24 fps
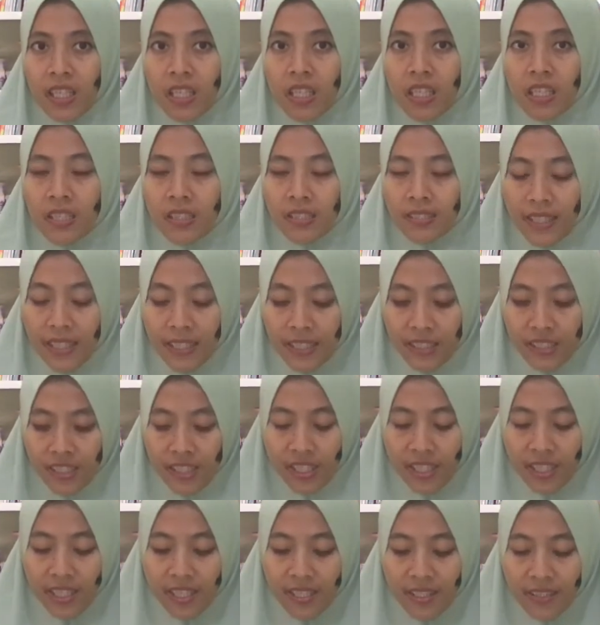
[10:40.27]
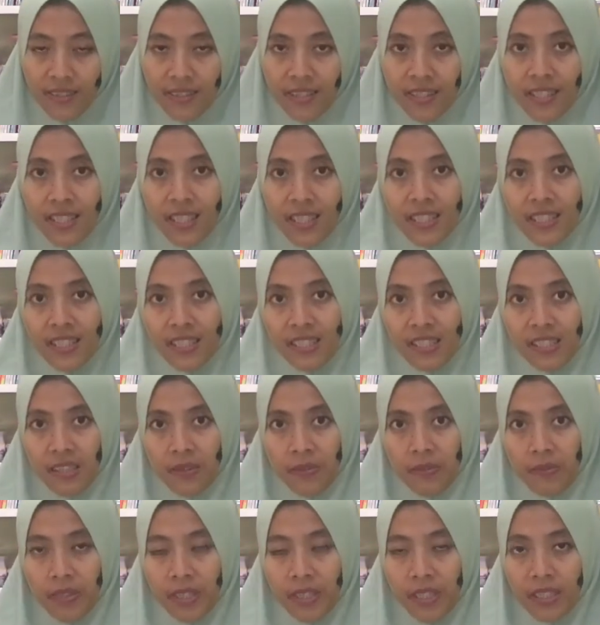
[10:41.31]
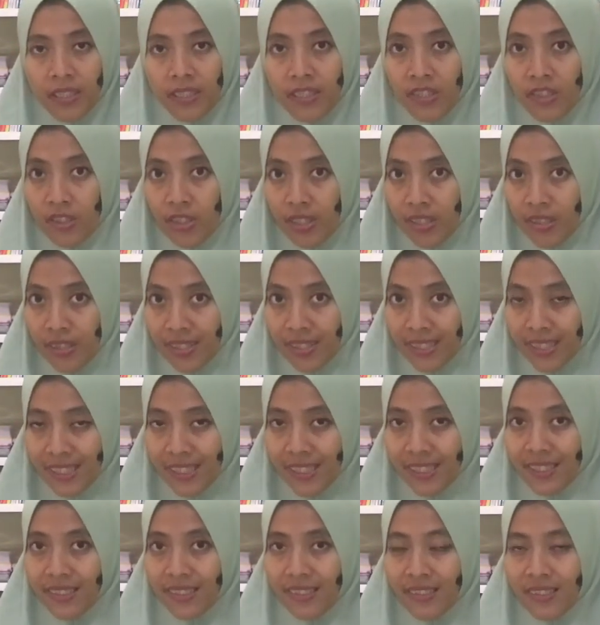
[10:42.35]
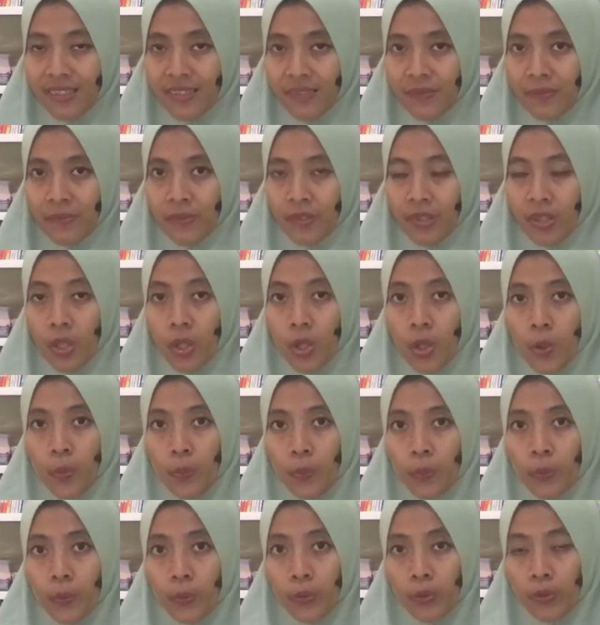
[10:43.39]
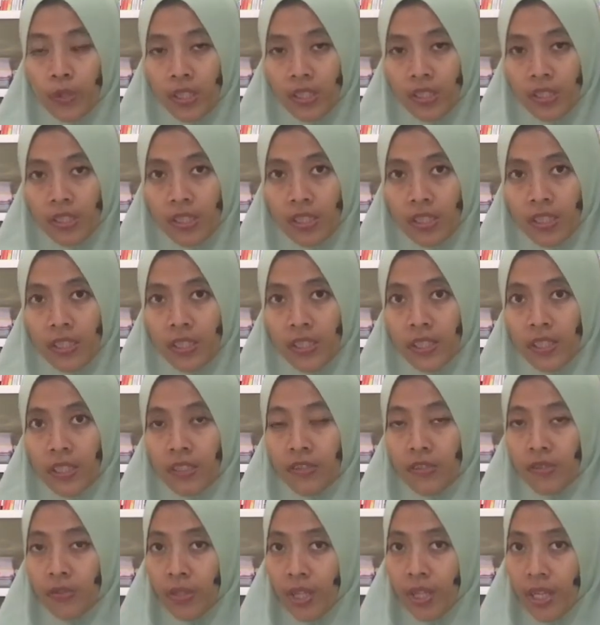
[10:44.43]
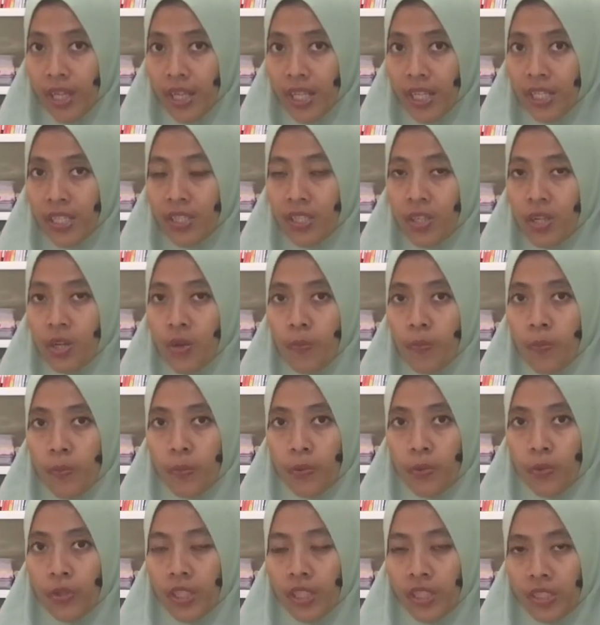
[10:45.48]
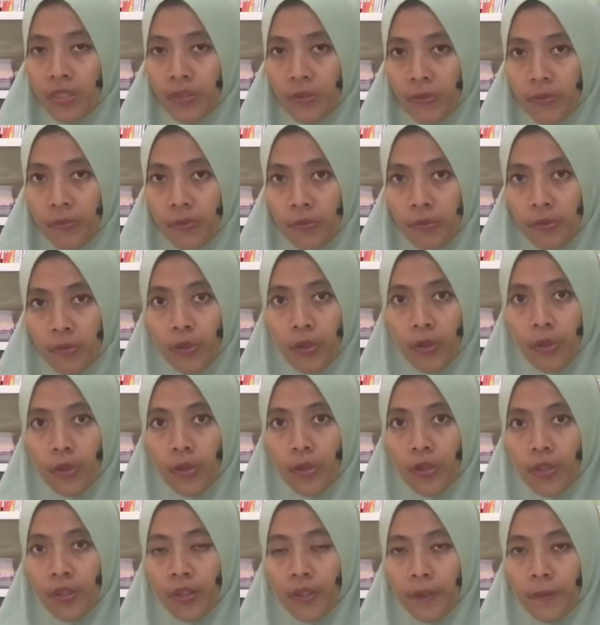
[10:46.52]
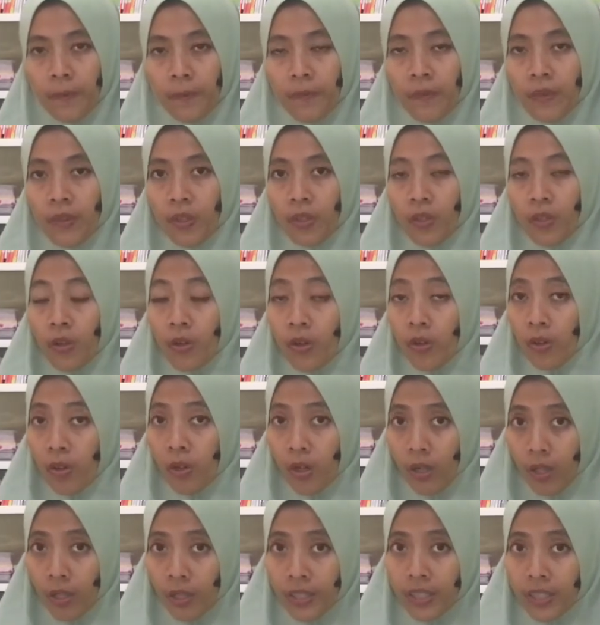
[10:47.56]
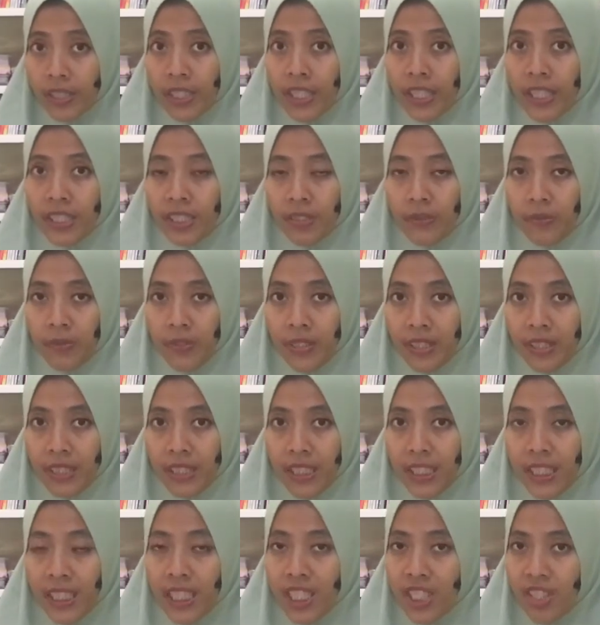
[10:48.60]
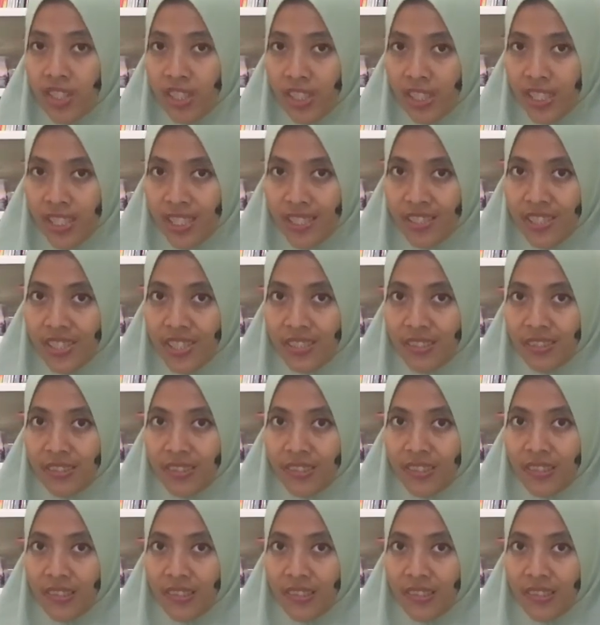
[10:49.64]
such as serving the cereals, pouring the grain, pouring the flour, or other activity in the kitchens.